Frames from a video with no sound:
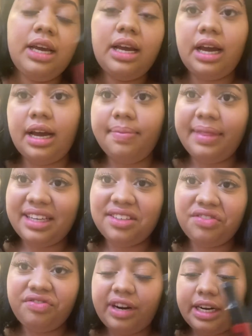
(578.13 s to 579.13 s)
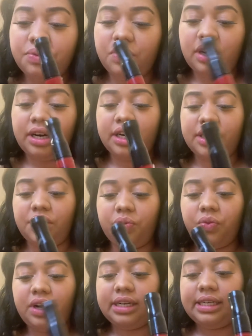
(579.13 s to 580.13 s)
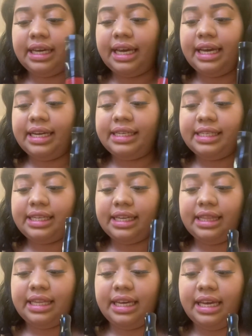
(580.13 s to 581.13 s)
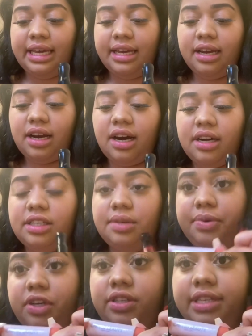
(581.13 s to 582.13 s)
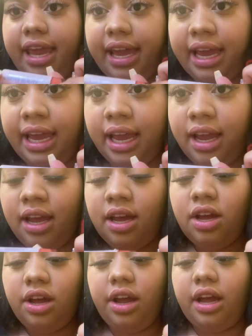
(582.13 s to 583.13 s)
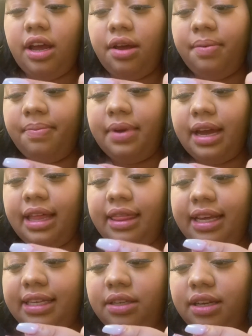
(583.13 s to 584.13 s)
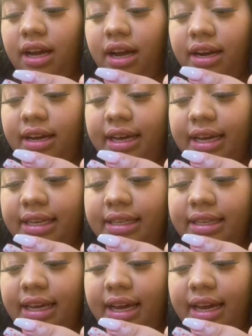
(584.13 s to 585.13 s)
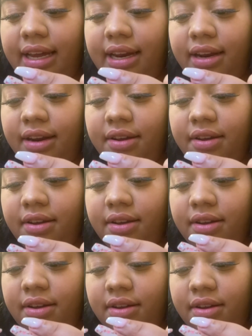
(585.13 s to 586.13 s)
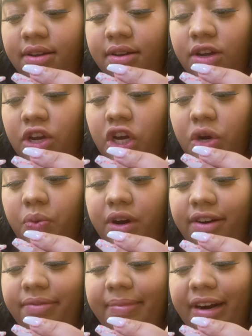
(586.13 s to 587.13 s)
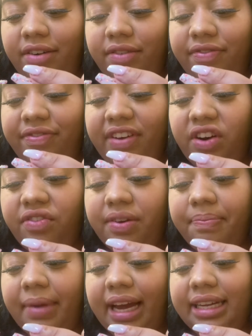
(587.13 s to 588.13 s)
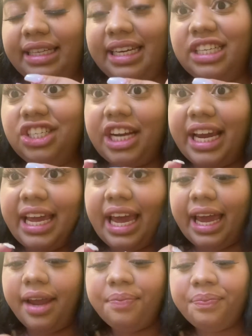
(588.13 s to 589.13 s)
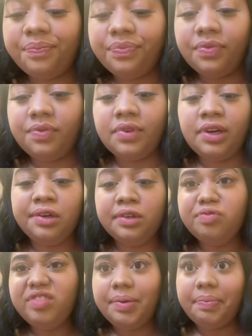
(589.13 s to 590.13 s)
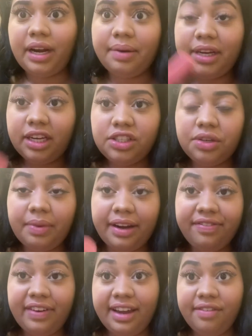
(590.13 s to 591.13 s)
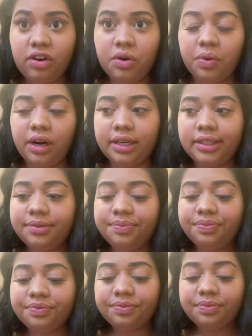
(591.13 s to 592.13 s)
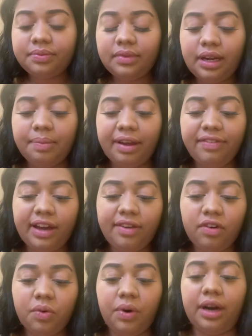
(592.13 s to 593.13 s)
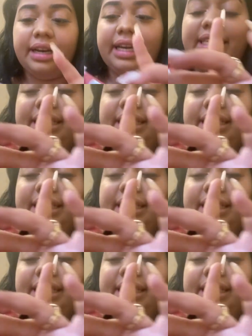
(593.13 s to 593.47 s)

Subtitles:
and that's a red one. One is the Carter Beauty, and this colour is in Word of Mouth Velvet Matte in JK. But I'm going to do my favourite one. My favourite one is